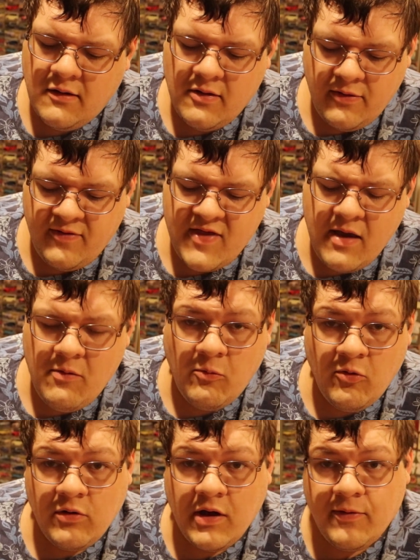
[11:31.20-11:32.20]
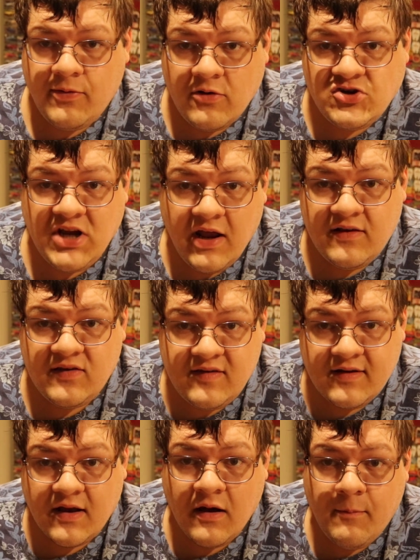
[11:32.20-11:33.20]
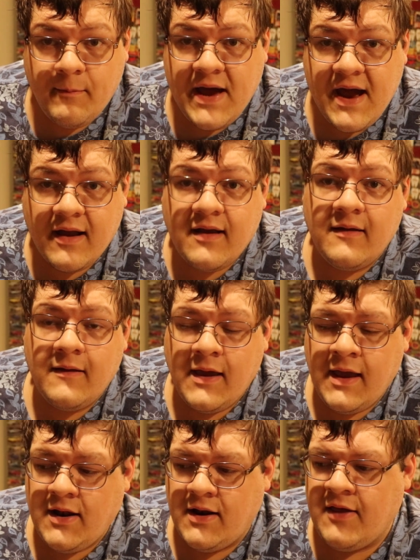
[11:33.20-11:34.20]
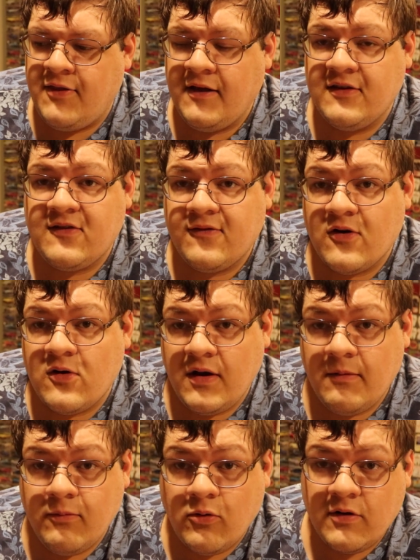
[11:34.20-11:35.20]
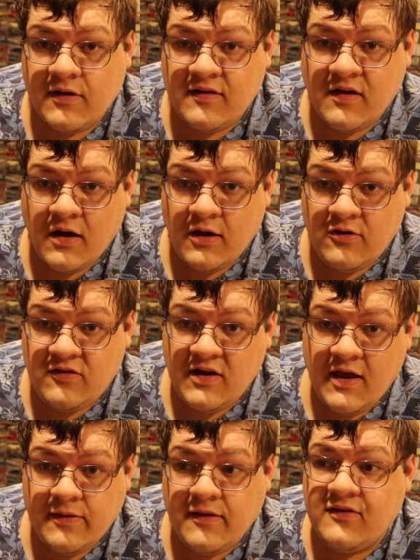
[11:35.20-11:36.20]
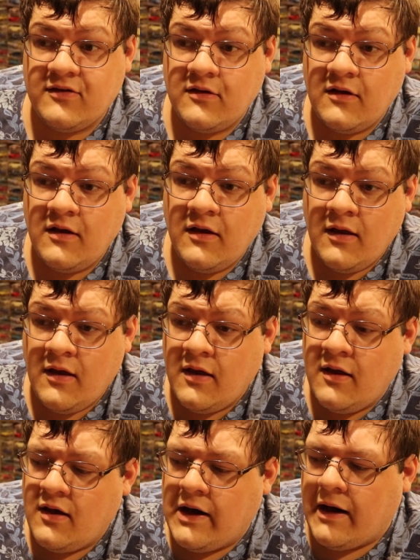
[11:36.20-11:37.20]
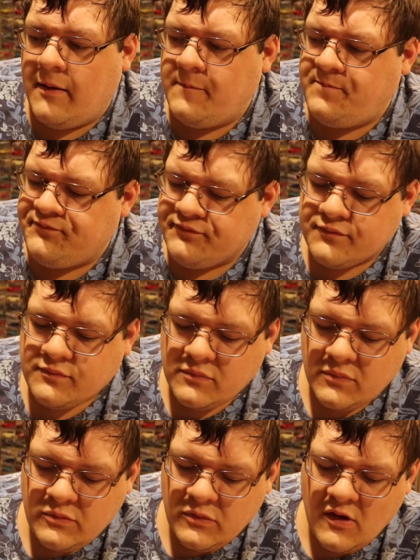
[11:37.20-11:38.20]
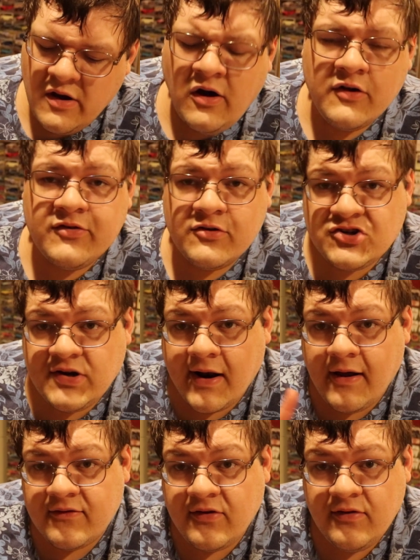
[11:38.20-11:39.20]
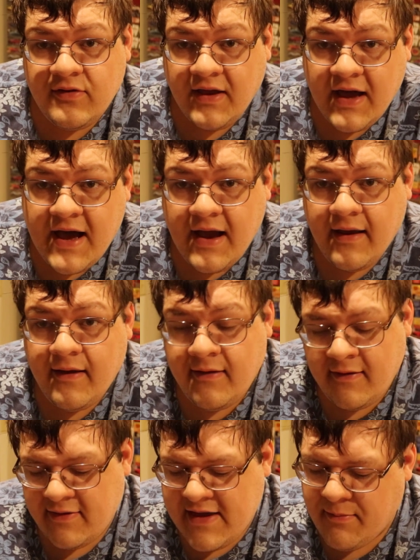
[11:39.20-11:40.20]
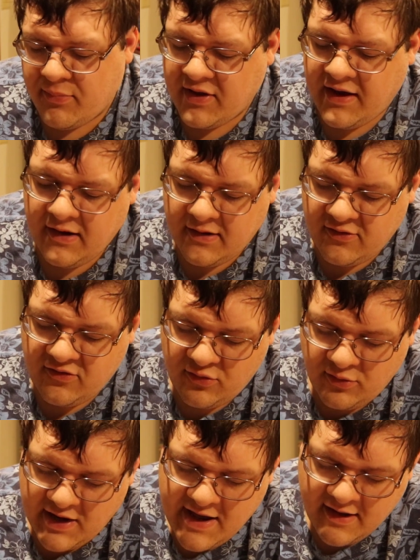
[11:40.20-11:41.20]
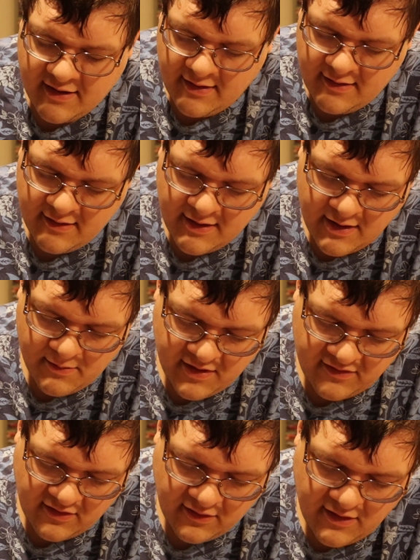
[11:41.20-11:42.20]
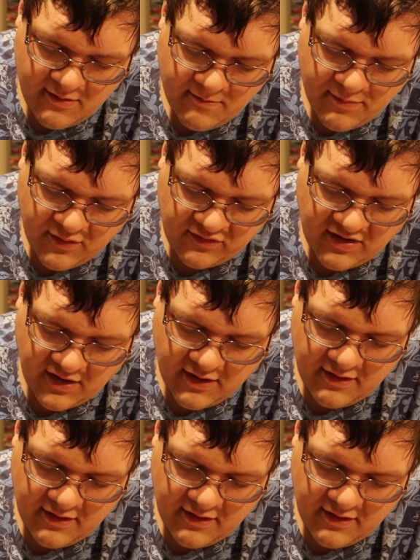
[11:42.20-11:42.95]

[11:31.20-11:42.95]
they will get their chance to come back. And I think it's very important to understand this. Um, also, shout out to the guy that played Zodiac. Um, I saw him posting